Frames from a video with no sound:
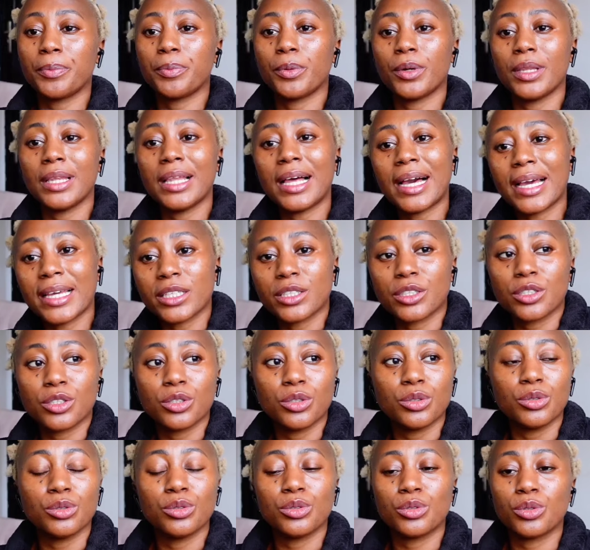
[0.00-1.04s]
people
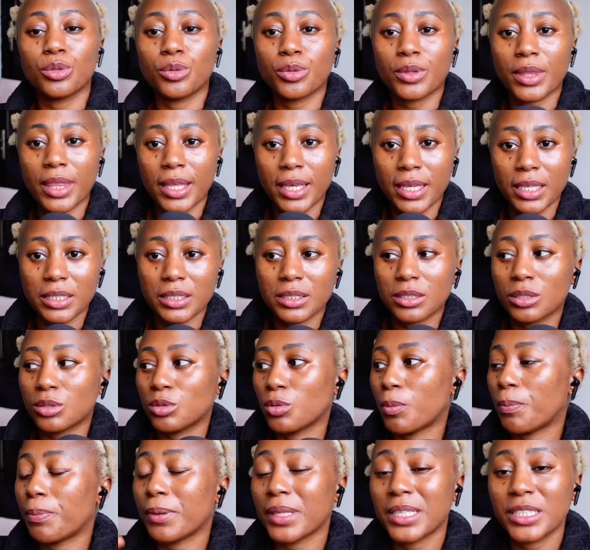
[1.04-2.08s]
like you, do things
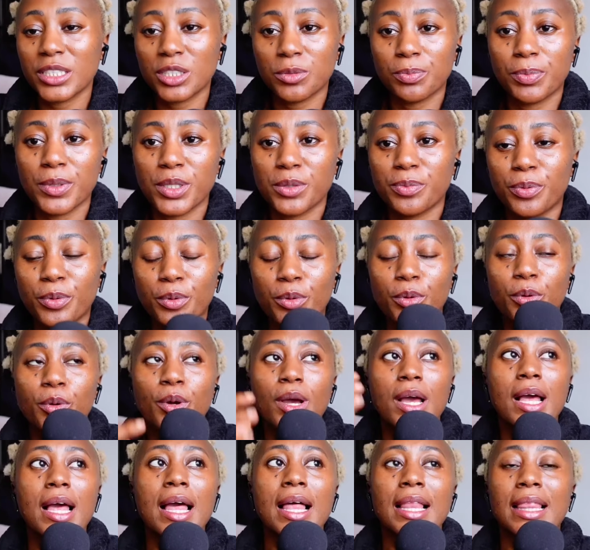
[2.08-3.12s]
to please
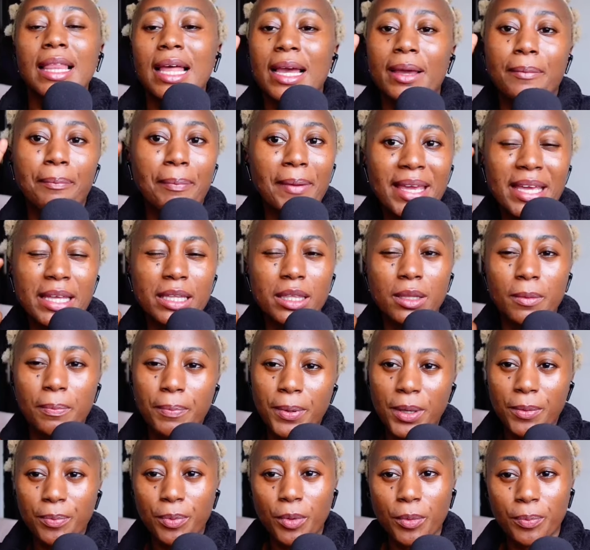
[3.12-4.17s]
people, like being in the
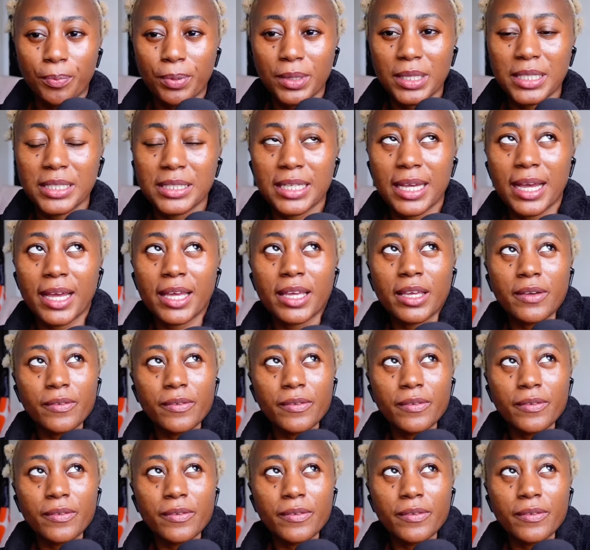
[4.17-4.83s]
people pleaser.